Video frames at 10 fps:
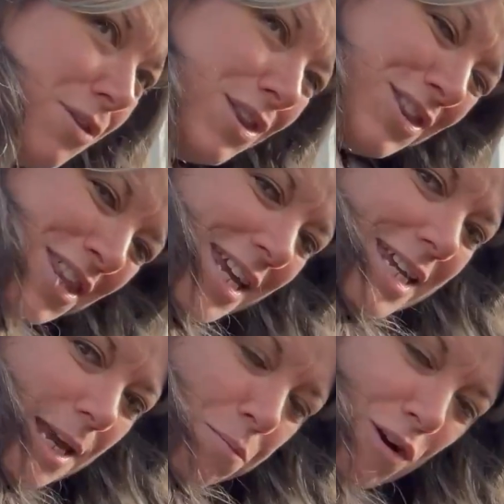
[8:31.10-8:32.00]

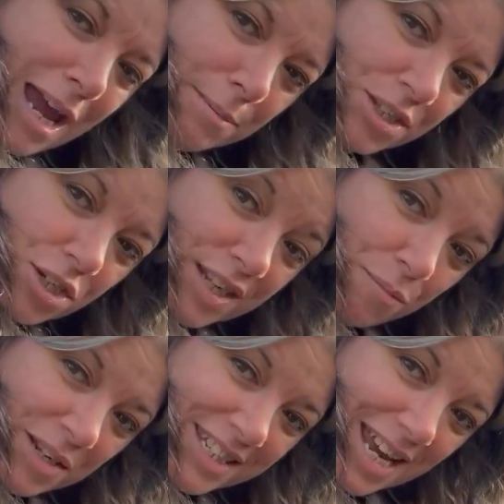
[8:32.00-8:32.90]
thinking perhaps because they've
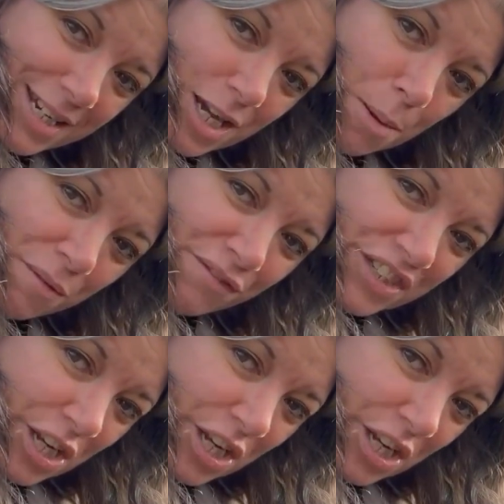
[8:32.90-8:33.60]
been sat in the cupboard for so